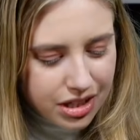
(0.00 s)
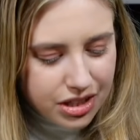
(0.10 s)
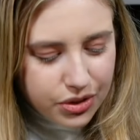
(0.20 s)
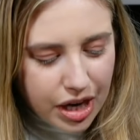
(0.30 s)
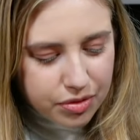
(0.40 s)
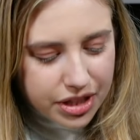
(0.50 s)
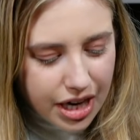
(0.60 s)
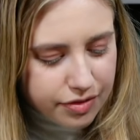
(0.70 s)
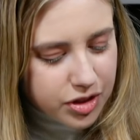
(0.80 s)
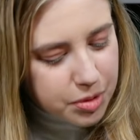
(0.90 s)
you get really
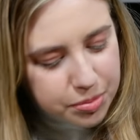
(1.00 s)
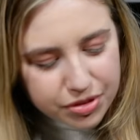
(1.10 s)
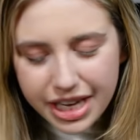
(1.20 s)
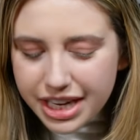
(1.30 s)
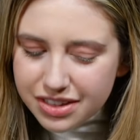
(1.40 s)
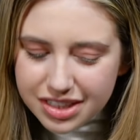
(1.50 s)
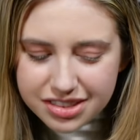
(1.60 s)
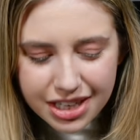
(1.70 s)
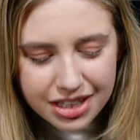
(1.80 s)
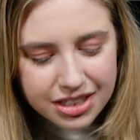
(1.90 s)
comfortable playing it, let's
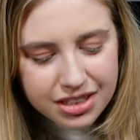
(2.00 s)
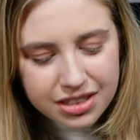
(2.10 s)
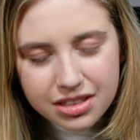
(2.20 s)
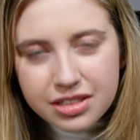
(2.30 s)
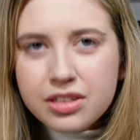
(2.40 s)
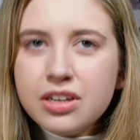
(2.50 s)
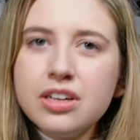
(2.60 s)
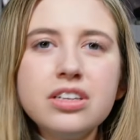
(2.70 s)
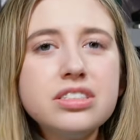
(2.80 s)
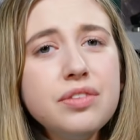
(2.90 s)
say.
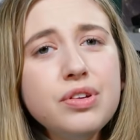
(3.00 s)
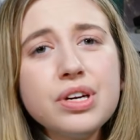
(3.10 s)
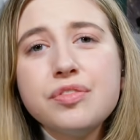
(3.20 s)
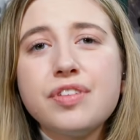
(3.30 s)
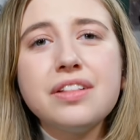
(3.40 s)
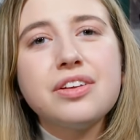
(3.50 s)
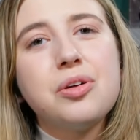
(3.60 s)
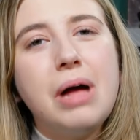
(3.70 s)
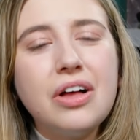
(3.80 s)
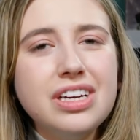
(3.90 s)
See if you can find little
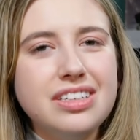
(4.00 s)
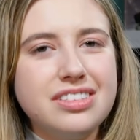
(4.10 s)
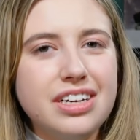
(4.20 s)
melodies in